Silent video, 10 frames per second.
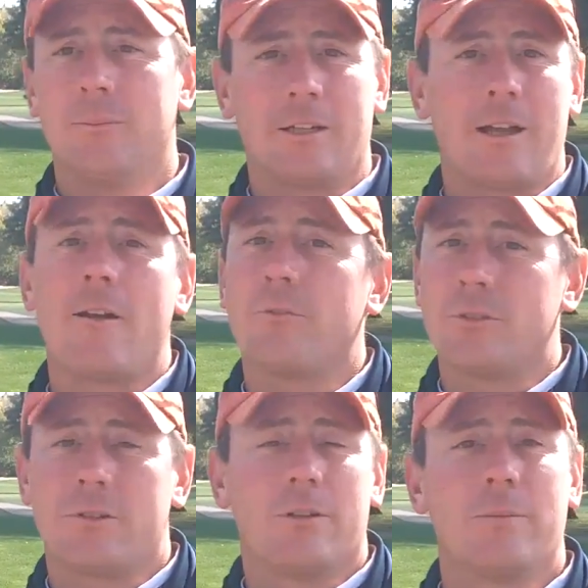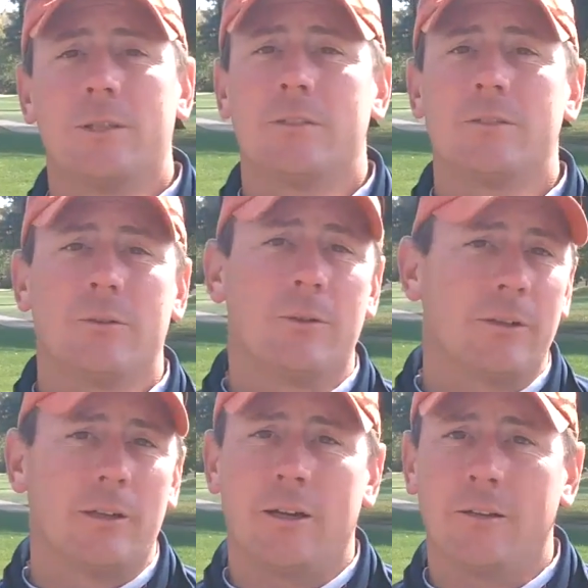our conference tournaments or
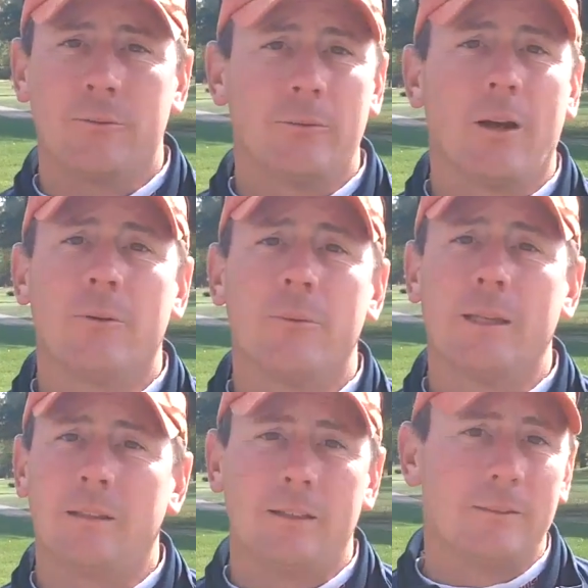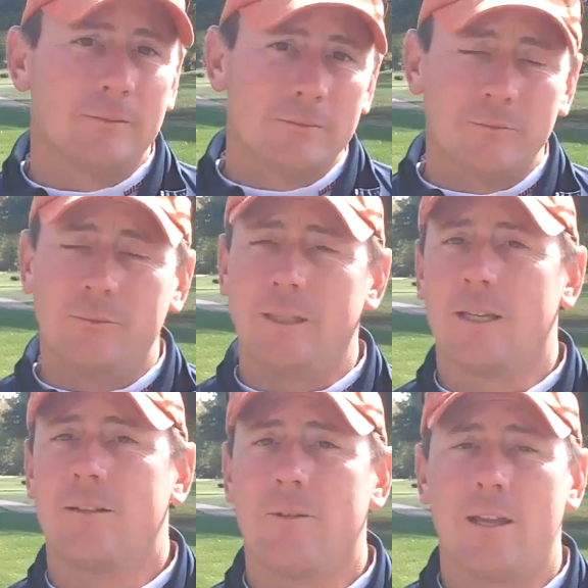our, our weekly
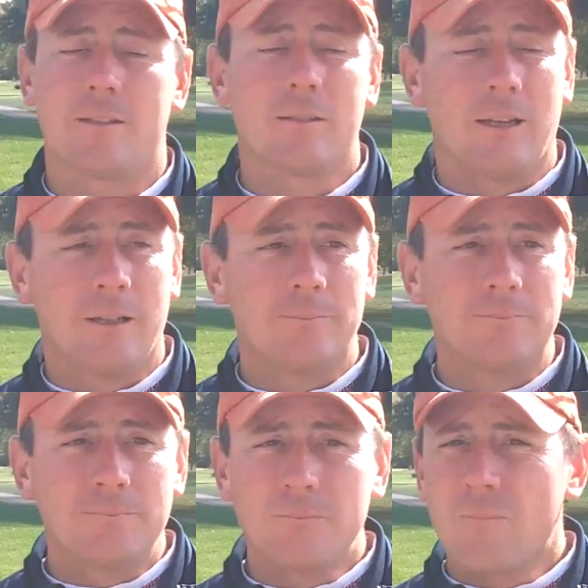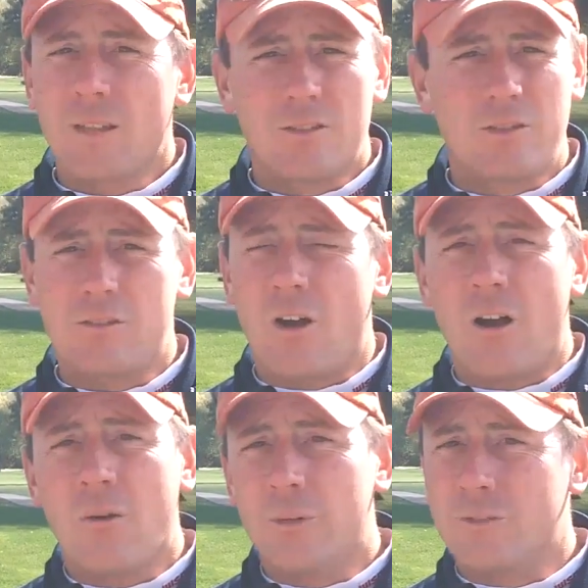weekend events. Um, she's
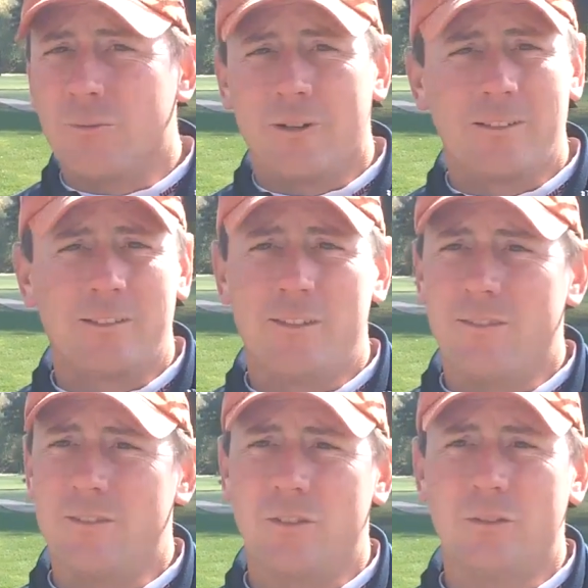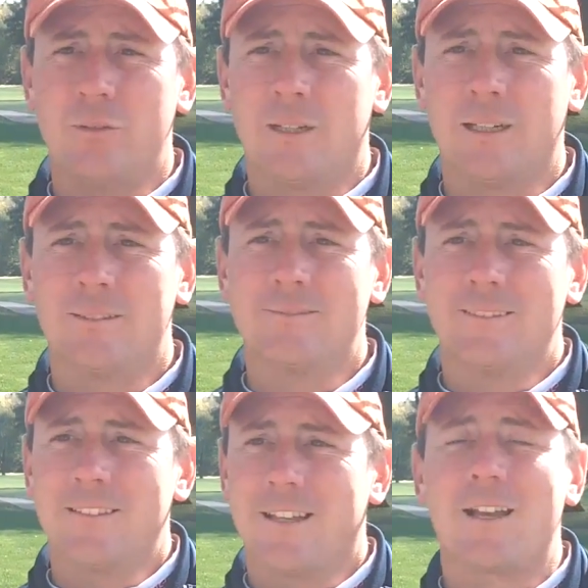always one to
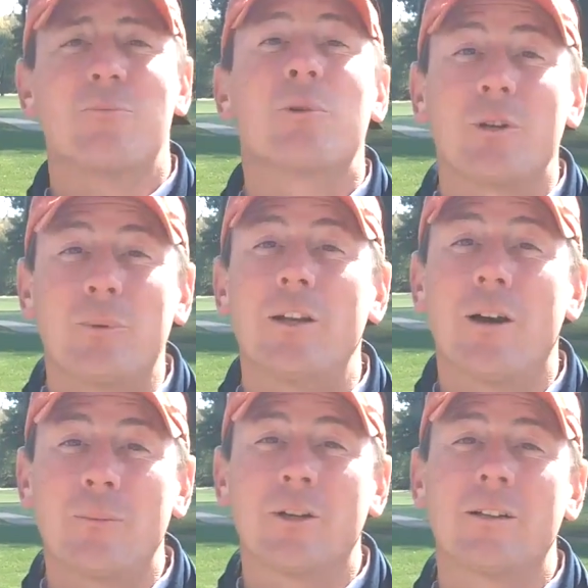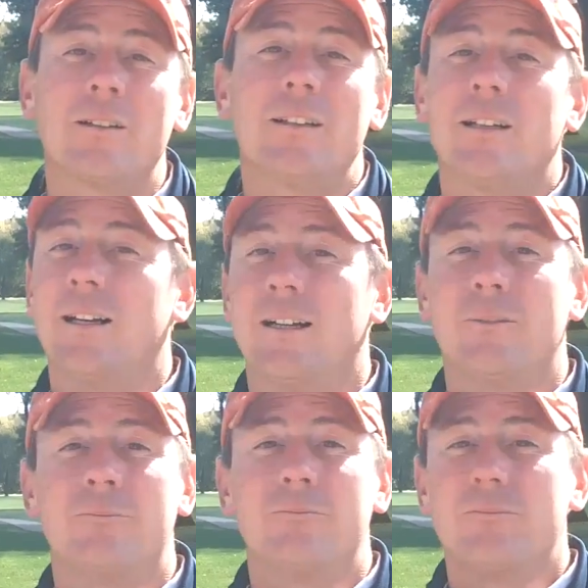uh, kind of put up a number,
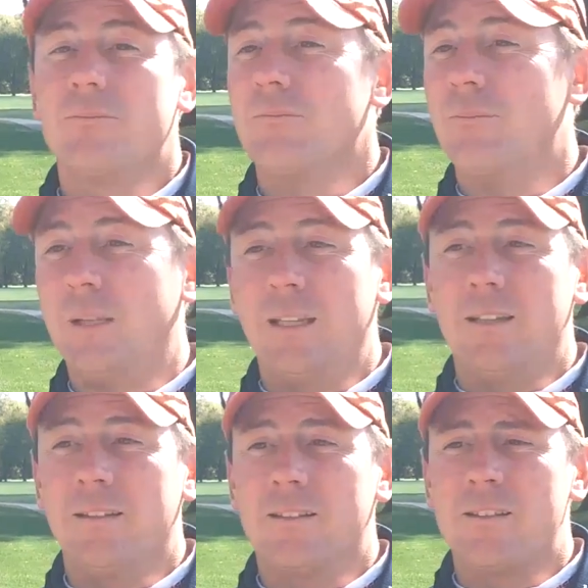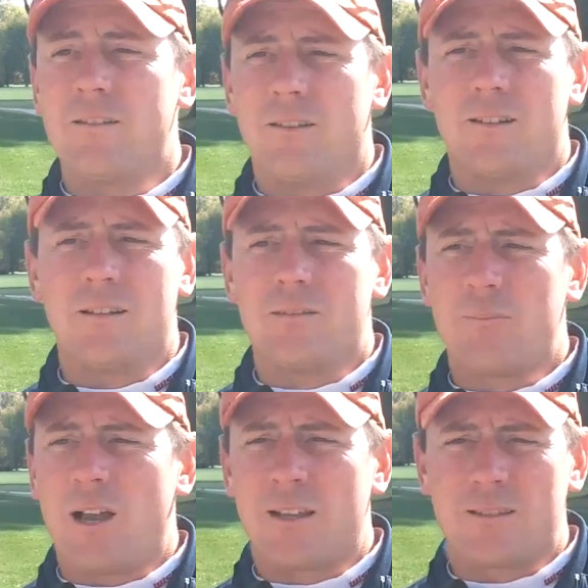um, be the
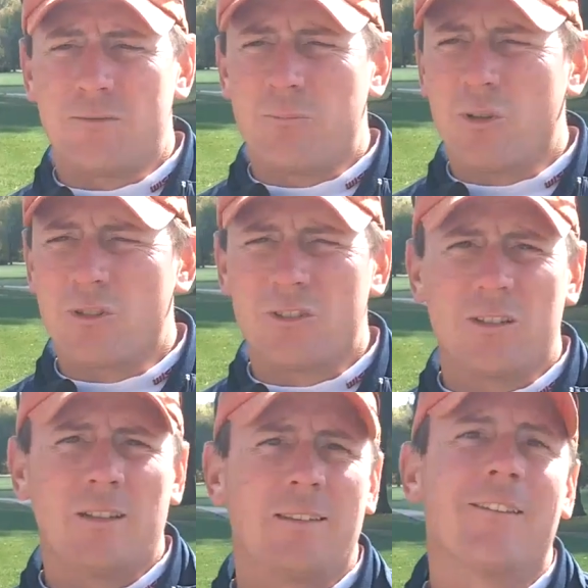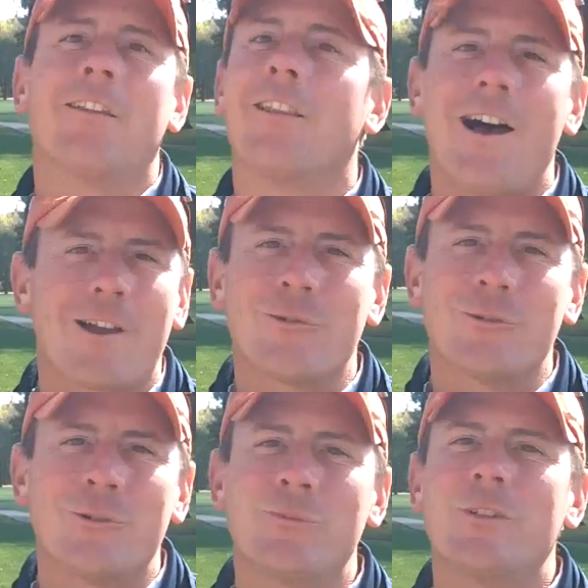positive person in the locker
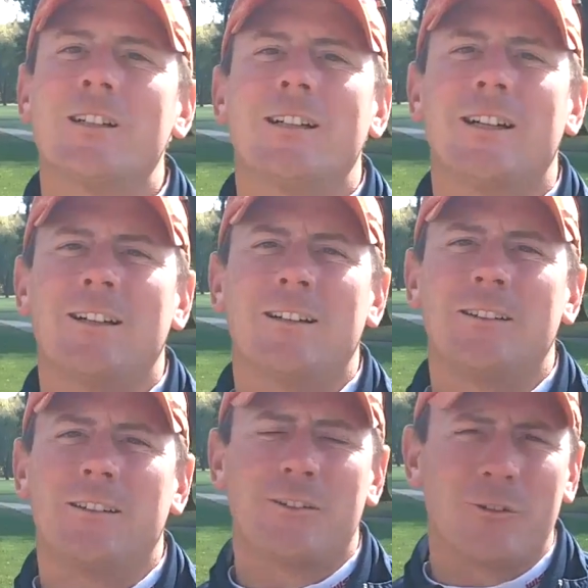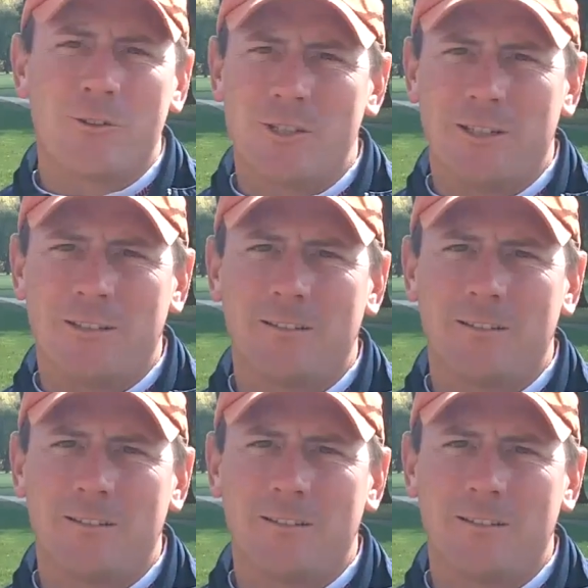room, uh, encouraging